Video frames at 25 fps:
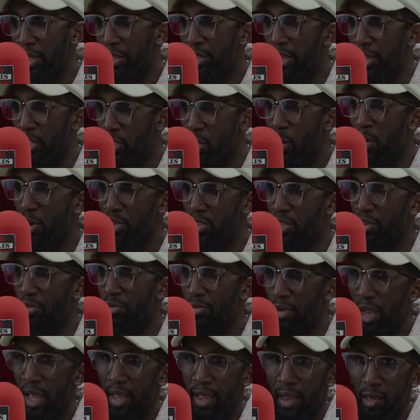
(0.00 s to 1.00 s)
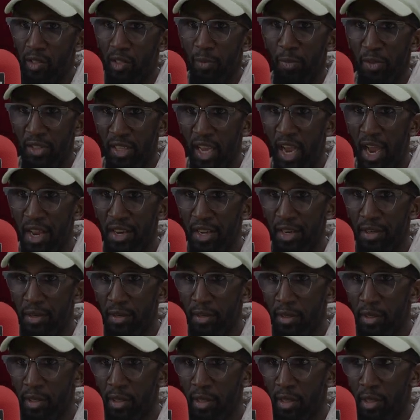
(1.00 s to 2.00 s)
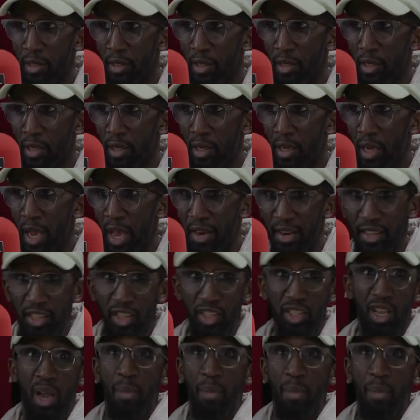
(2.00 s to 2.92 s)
they show us of like octopus hiding. And then just